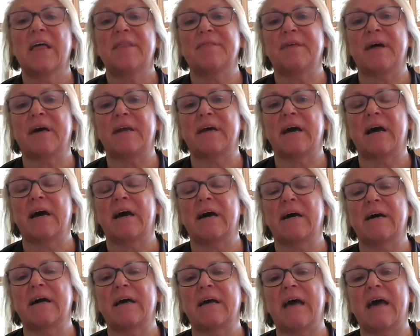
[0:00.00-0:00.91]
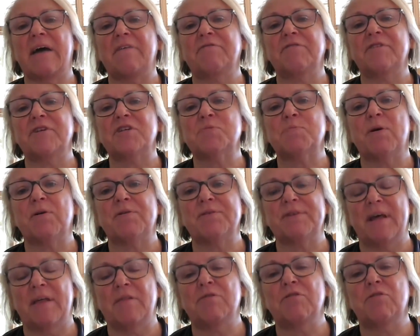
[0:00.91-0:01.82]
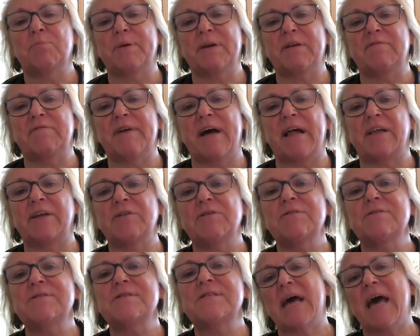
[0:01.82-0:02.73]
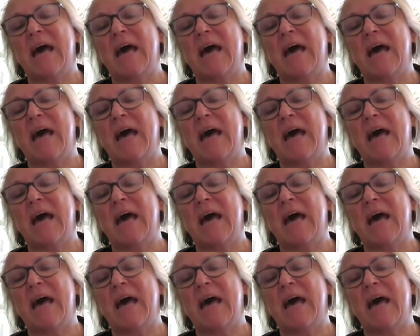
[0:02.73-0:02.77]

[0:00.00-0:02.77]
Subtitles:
that are average bond enthalpy values.